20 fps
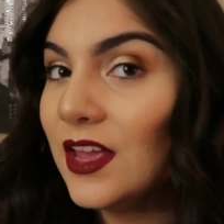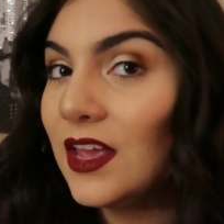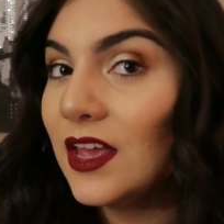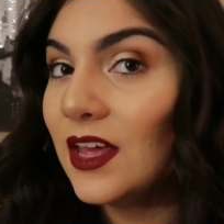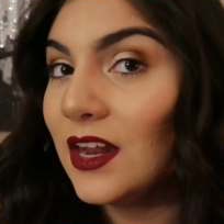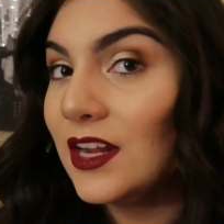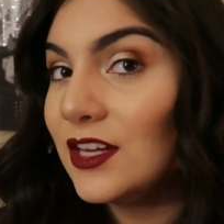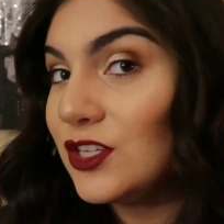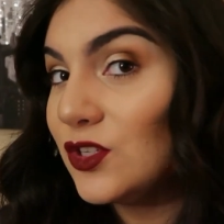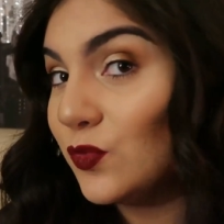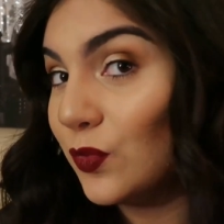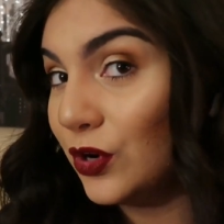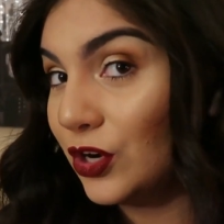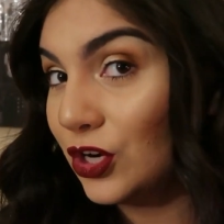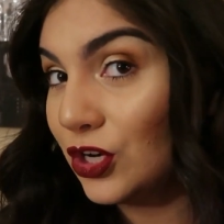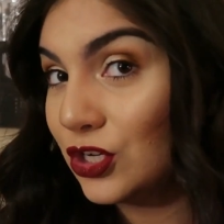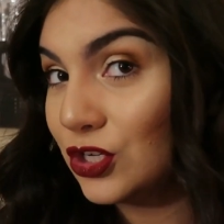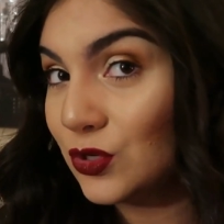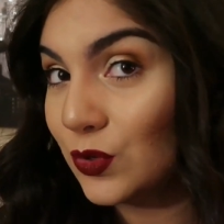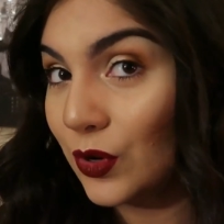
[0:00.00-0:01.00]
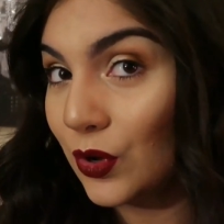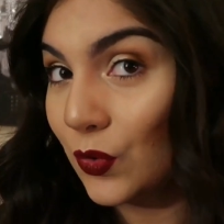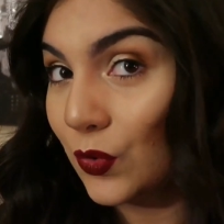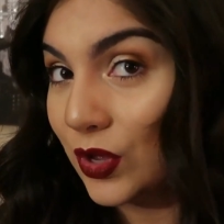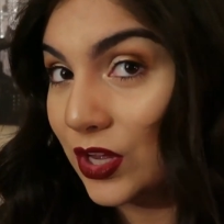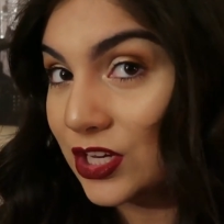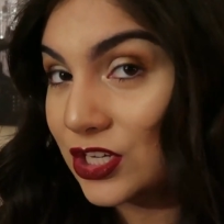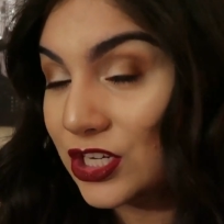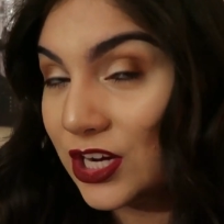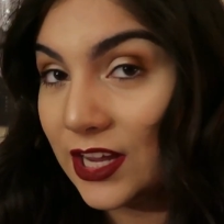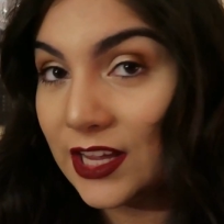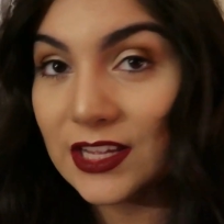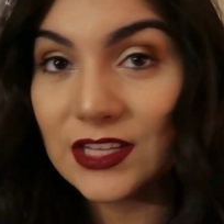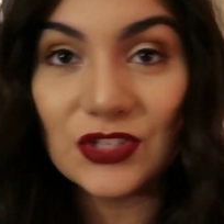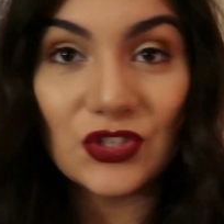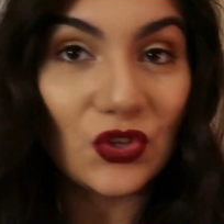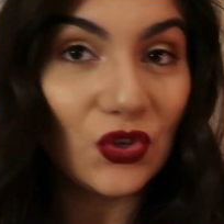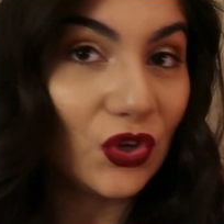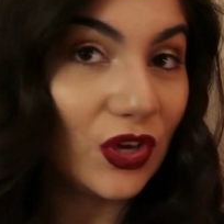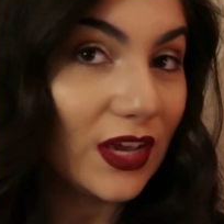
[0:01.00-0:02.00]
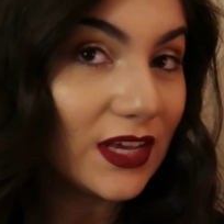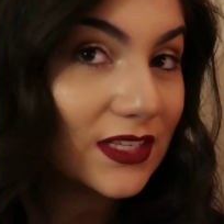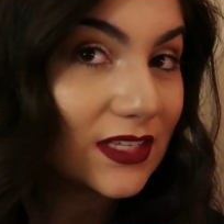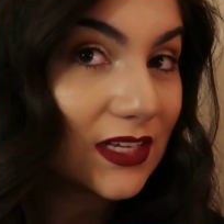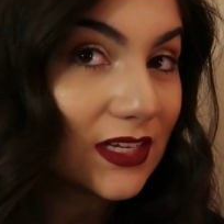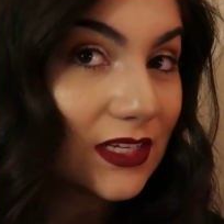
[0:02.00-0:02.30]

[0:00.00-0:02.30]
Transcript: and I just wanted to do a quick check-in so you guys